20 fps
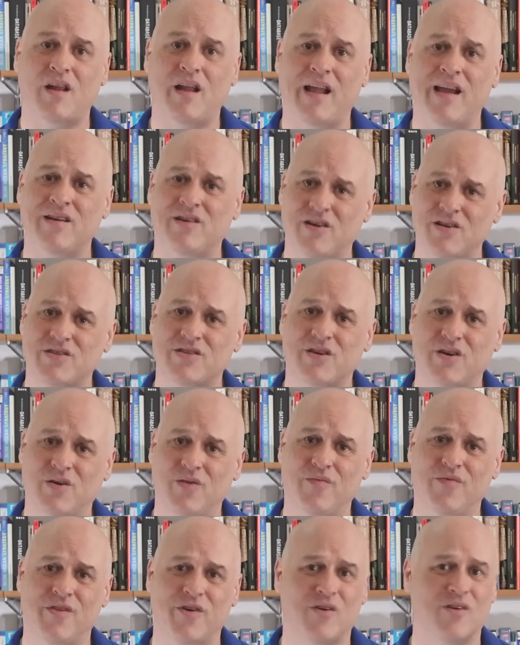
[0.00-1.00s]
And also,
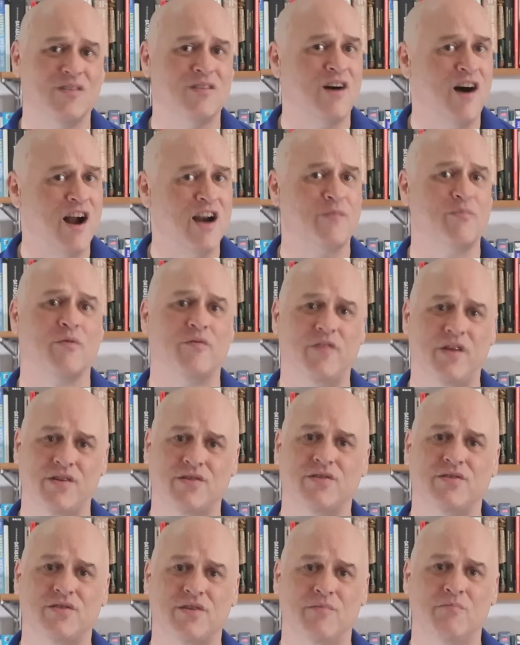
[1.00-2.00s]
there are a lot of
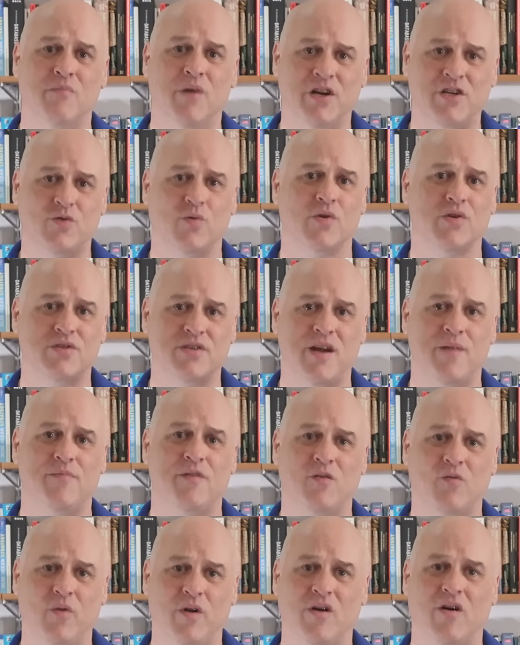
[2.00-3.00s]
professions in much worse shape
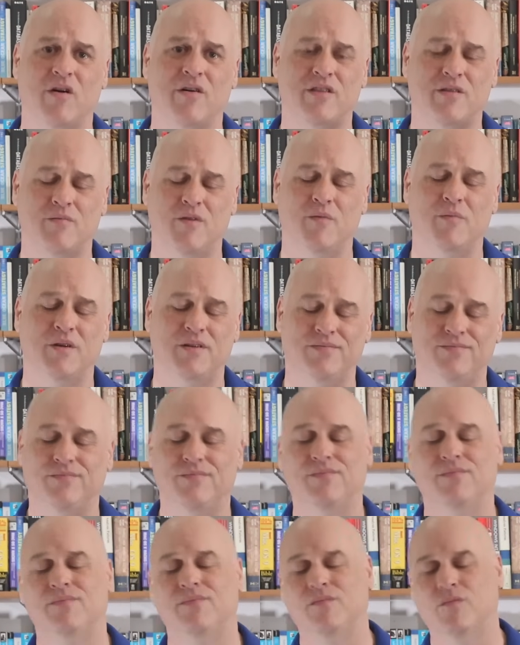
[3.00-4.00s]
than we are at the moment,
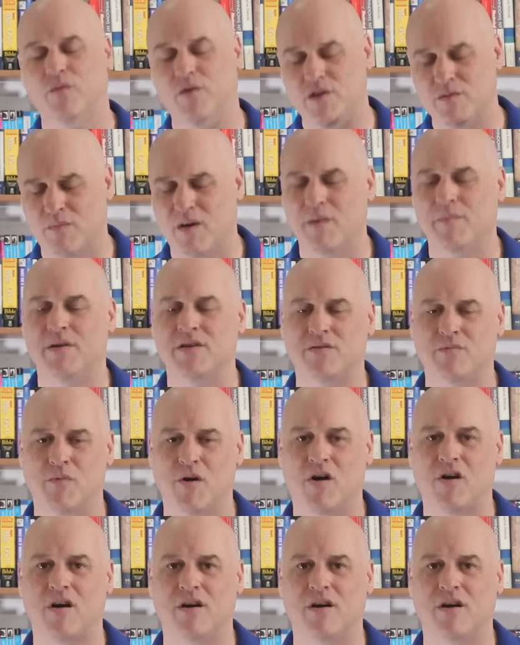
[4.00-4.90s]
which might be some mild